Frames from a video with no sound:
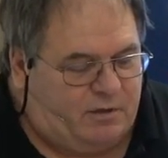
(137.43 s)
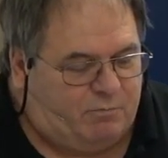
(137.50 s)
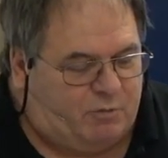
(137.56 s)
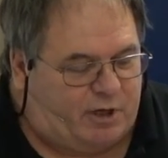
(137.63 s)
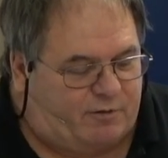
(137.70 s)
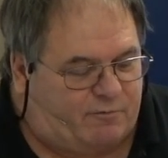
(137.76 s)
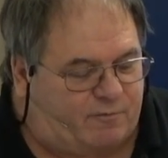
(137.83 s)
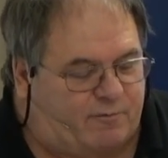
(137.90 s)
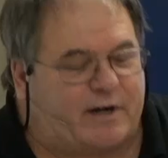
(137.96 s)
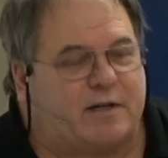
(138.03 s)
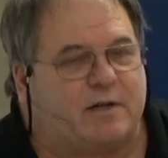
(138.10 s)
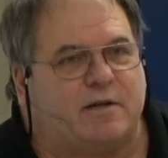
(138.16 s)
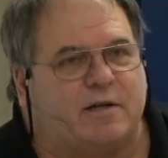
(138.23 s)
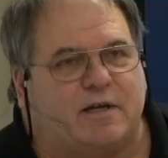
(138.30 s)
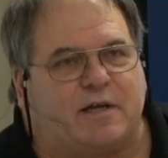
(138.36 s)
My
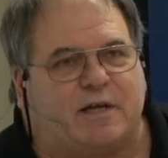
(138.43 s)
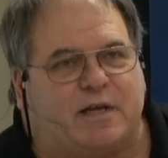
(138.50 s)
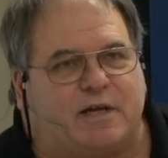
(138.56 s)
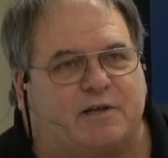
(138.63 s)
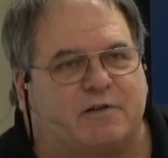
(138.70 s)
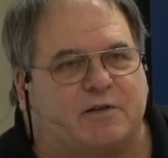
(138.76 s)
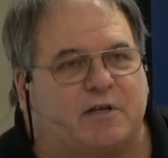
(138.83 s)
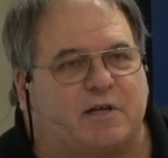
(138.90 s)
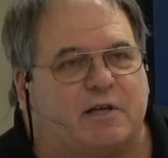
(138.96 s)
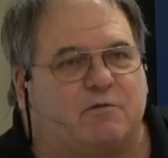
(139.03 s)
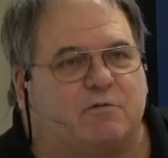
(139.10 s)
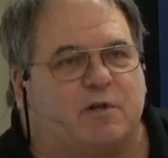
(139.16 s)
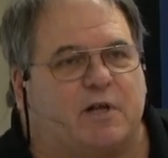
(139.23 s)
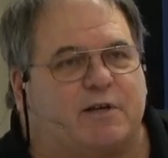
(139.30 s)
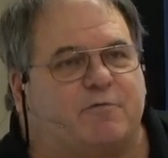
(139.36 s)
friend Anthony,
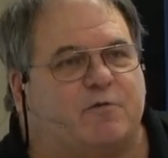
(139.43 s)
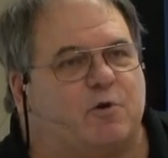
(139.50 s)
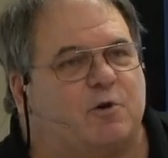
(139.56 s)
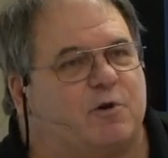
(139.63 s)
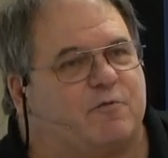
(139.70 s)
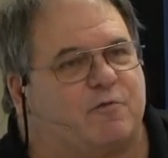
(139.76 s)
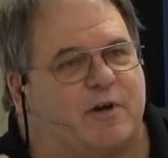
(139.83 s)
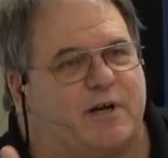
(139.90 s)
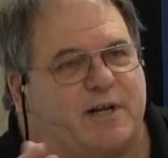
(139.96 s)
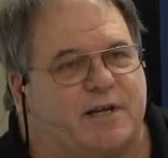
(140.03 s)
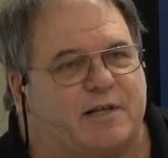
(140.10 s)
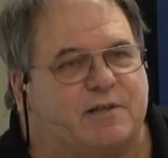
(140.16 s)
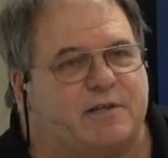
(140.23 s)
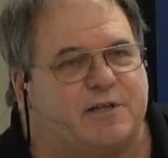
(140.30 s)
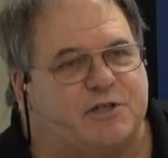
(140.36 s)
lifelong friend
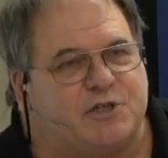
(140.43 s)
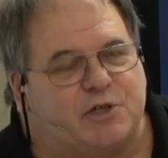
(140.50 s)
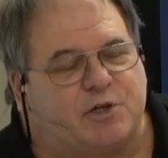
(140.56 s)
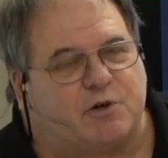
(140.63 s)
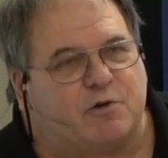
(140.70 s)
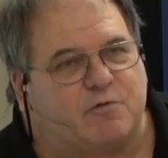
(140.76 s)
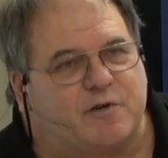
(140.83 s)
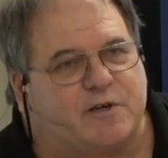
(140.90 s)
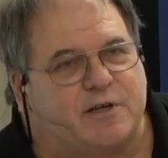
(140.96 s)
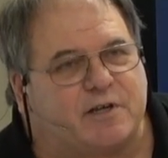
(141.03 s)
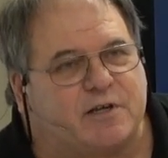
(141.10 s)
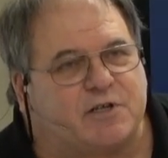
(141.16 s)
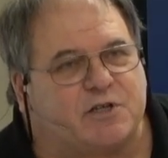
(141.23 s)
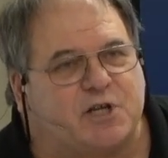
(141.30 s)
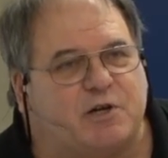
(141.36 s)
Anthony
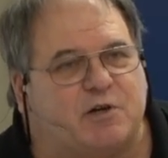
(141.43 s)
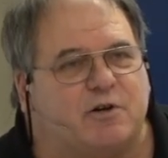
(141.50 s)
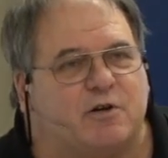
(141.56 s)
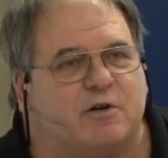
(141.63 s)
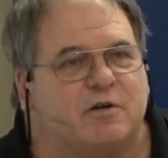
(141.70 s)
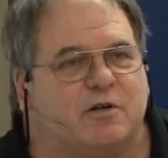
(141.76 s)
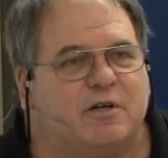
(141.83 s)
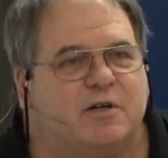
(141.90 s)
Giovia is here.